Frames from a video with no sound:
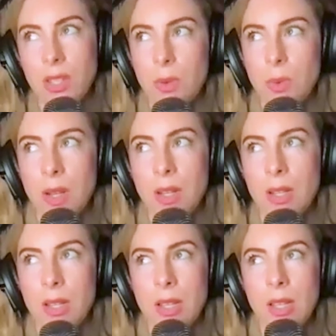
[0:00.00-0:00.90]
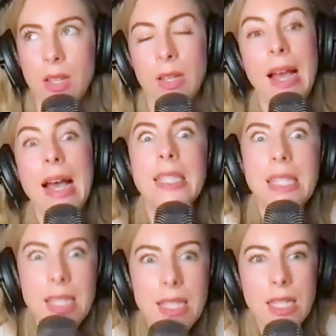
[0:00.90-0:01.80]
a good one.
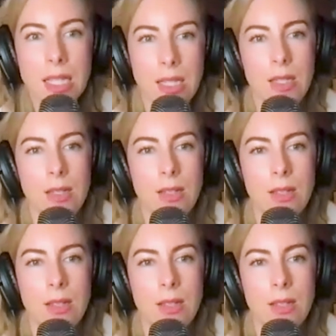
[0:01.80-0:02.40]
Assistant.